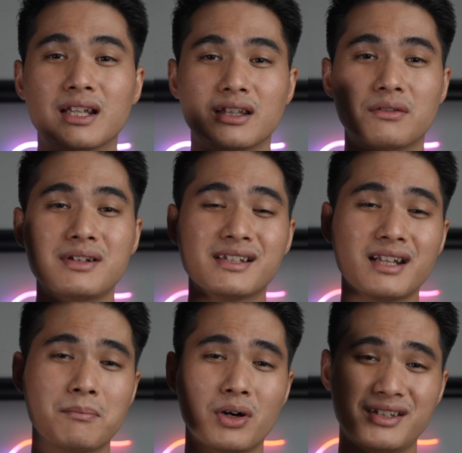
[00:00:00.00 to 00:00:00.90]
The reason
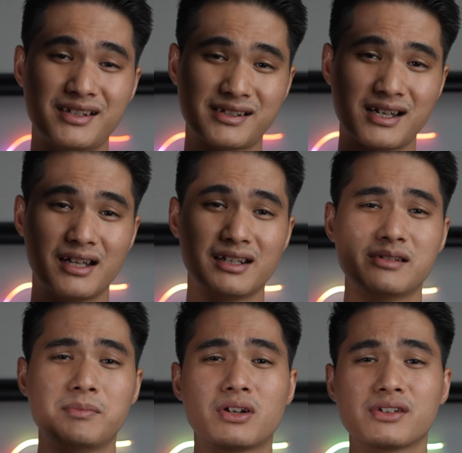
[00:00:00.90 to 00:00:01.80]
I bought this card is
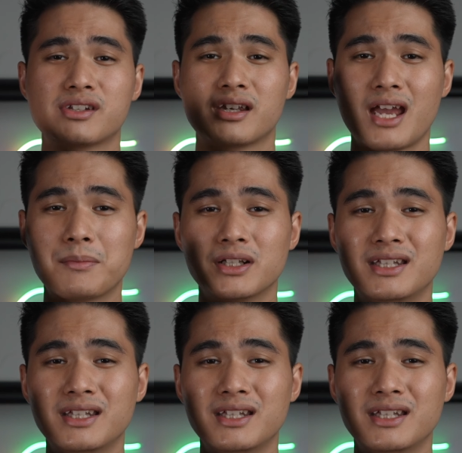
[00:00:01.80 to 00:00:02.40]
because the camera